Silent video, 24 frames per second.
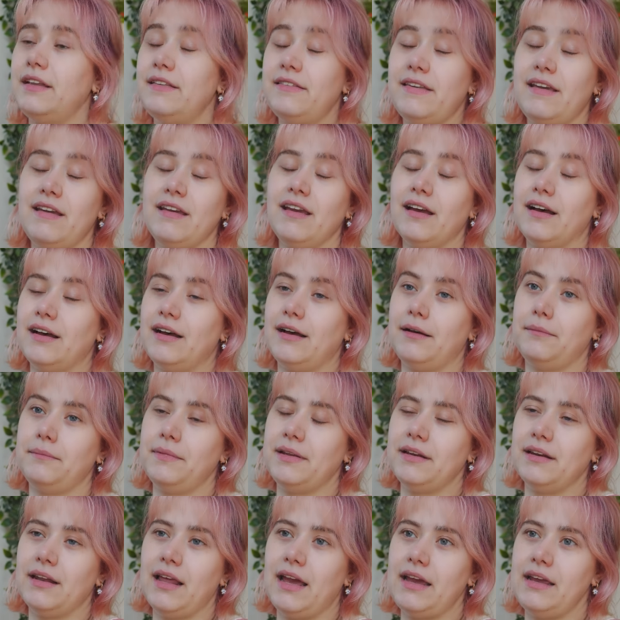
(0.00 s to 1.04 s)
and saying um
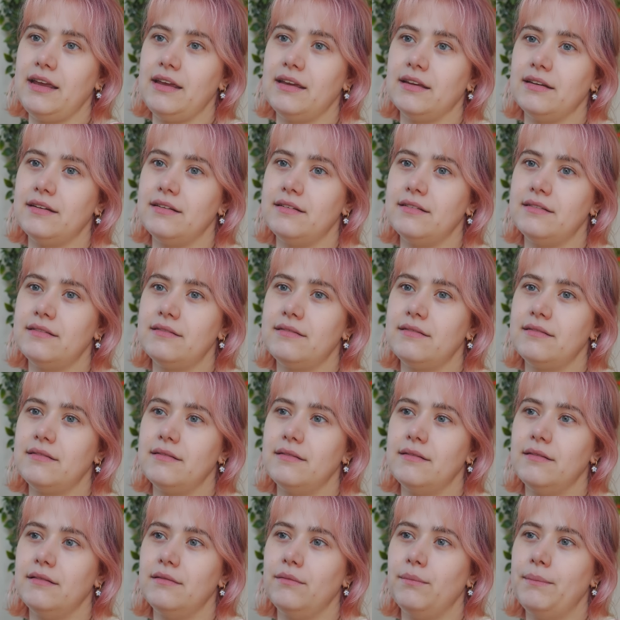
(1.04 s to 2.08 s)
and like and
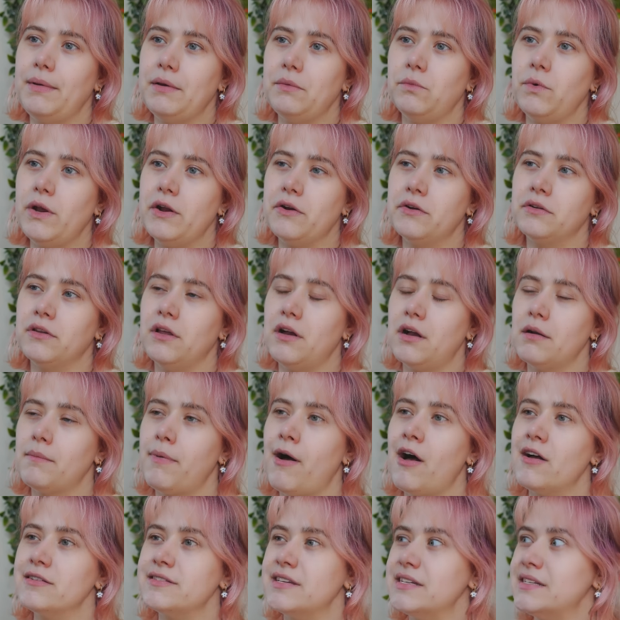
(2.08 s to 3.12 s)
my weird long
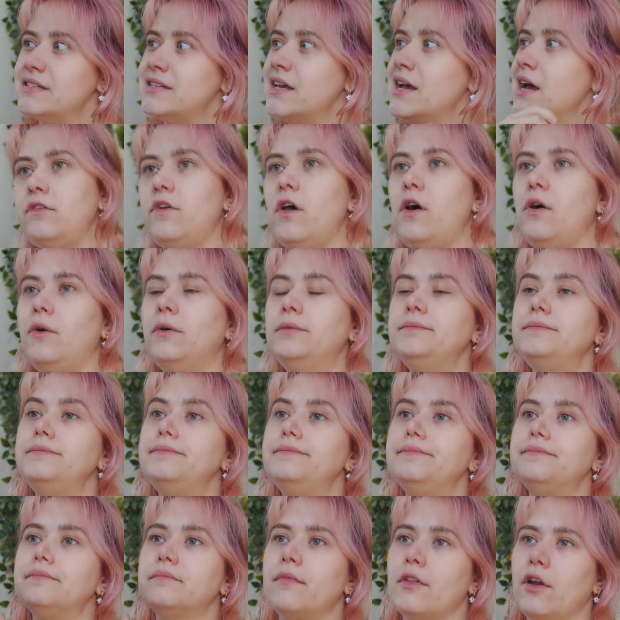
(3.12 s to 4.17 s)
pauses. So
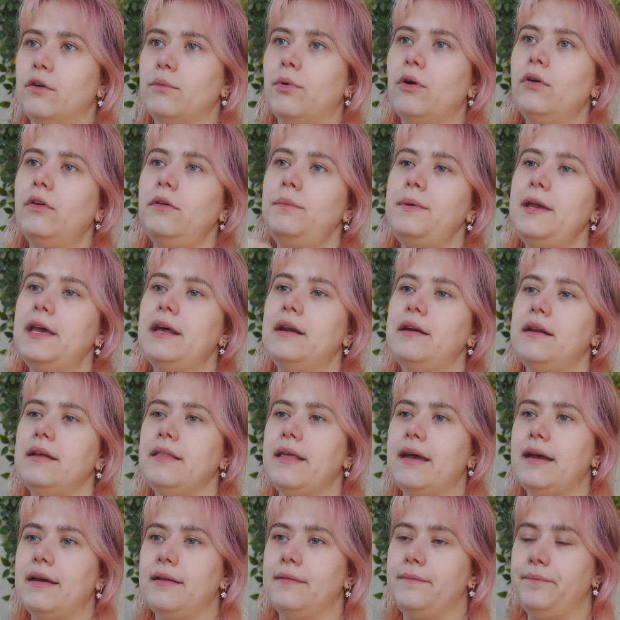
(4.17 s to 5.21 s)
I'll probably be editing
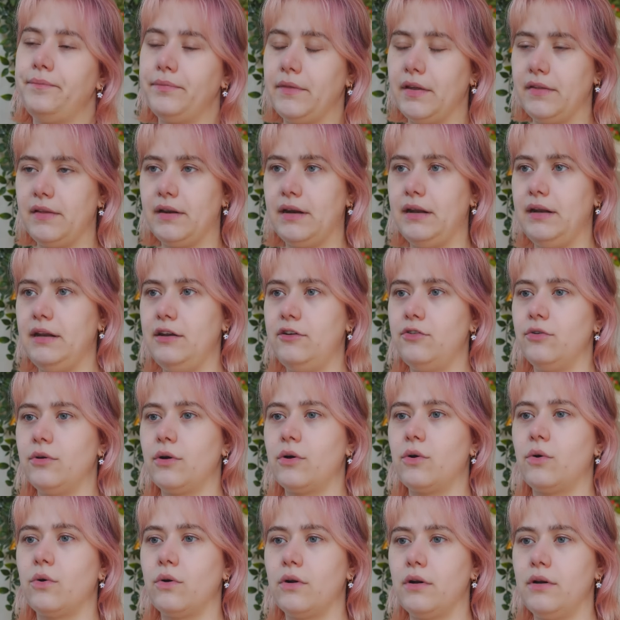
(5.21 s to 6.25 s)
that and then I need to
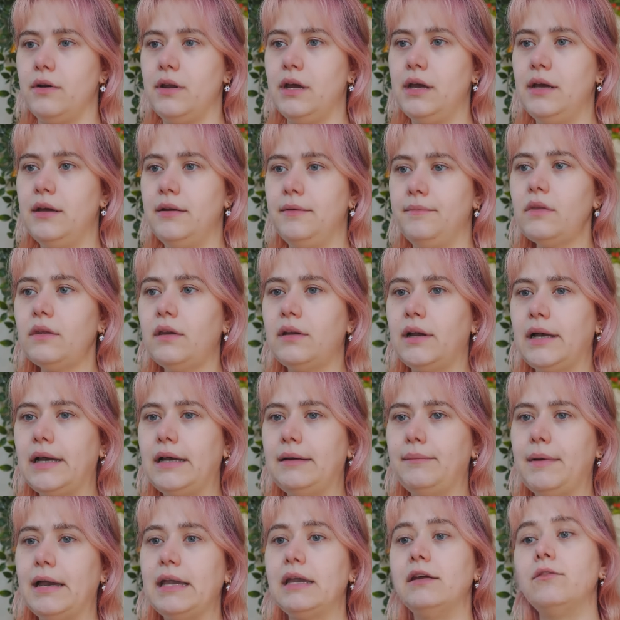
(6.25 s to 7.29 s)
record.
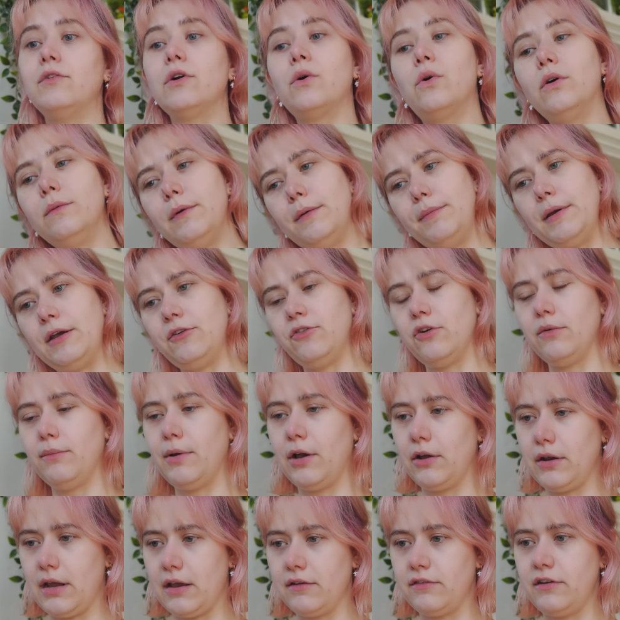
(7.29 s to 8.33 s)
Um, I can record my Patreon
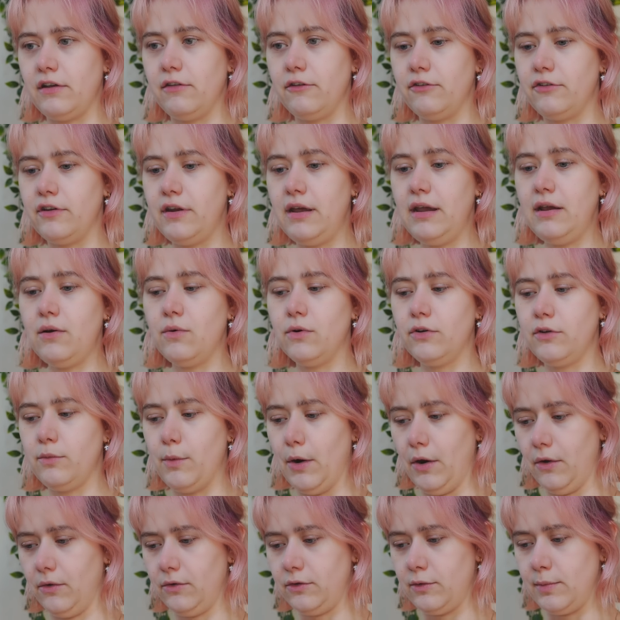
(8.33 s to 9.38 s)
podcast either today or
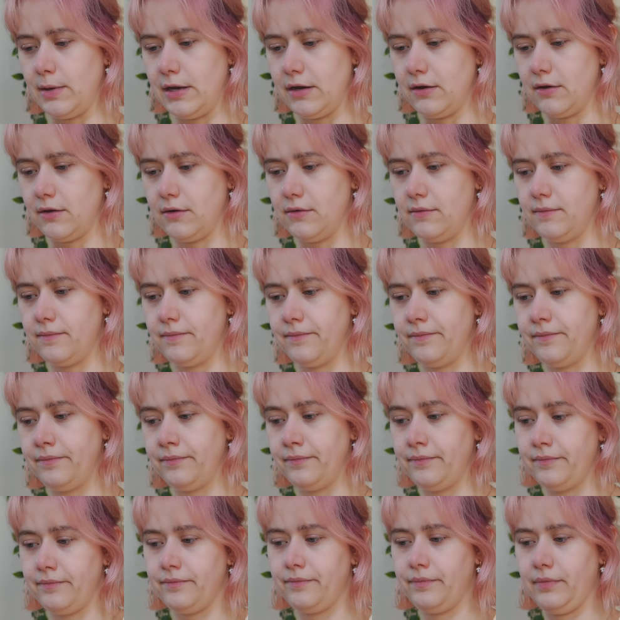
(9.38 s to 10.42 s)
tomorrow, depending on
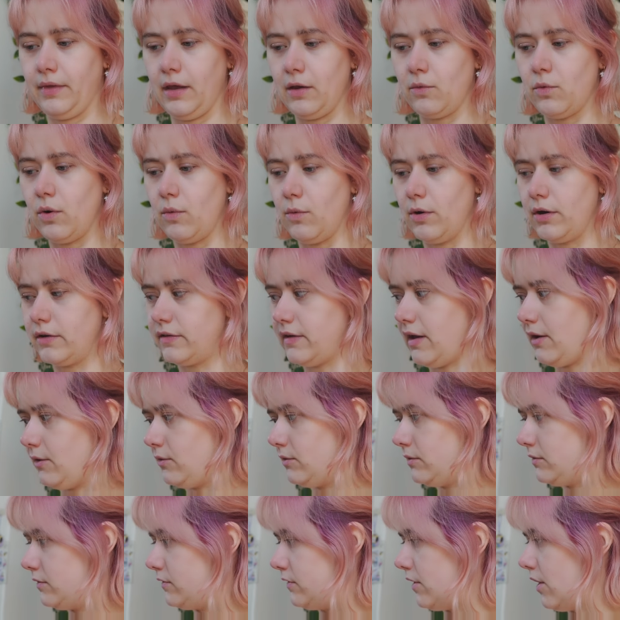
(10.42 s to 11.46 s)
like what works
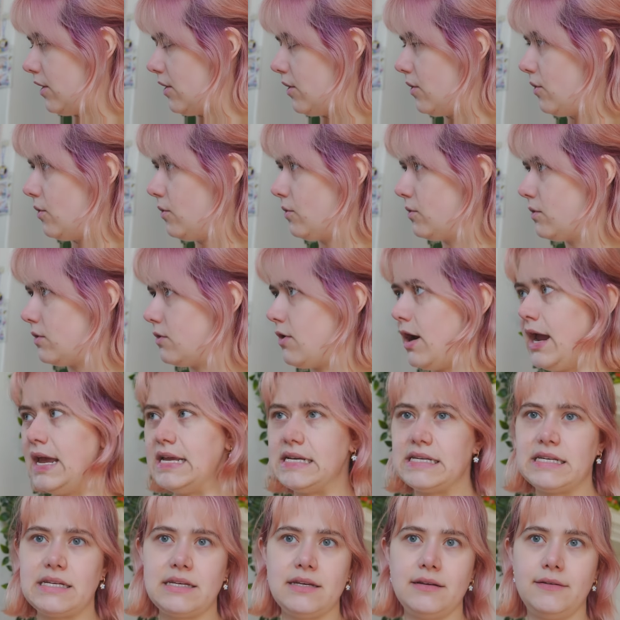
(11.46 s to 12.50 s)
out. So
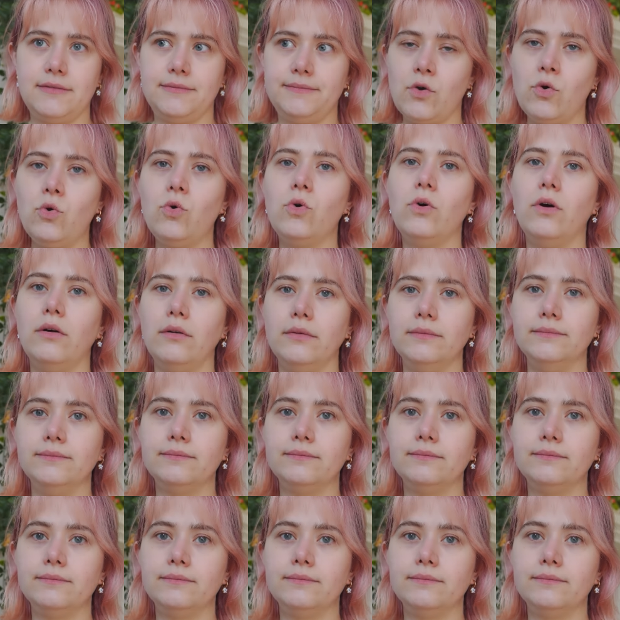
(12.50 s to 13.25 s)
great, cool.